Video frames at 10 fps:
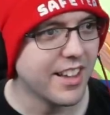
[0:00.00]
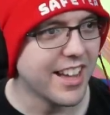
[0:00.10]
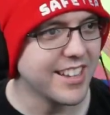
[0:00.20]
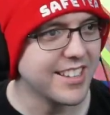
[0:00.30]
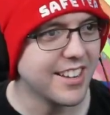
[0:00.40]

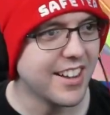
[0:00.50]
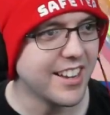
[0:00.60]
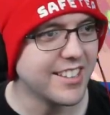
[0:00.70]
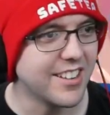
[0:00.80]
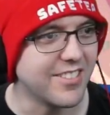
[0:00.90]
I d I
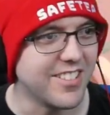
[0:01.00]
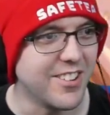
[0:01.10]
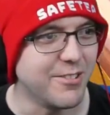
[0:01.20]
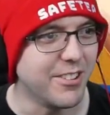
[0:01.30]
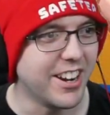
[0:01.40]
don't know
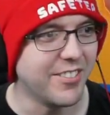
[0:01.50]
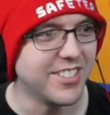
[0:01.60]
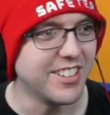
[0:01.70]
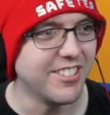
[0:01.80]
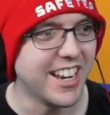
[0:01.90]
what I'm
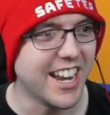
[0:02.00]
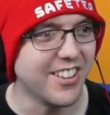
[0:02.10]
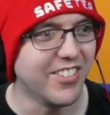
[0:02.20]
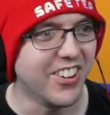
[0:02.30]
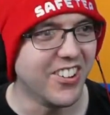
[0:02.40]
doing
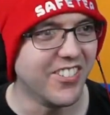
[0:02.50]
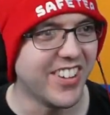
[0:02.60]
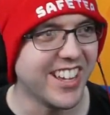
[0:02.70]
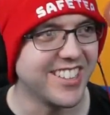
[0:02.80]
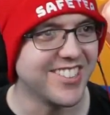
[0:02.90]
anymore.
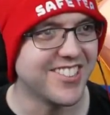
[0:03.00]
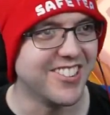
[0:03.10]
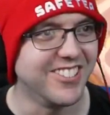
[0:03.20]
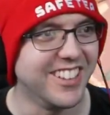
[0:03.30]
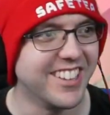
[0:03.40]
My
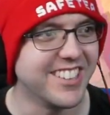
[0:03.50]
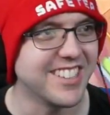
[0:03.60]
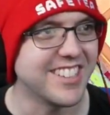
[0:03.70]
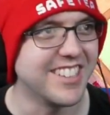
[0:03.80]
controller doesn't.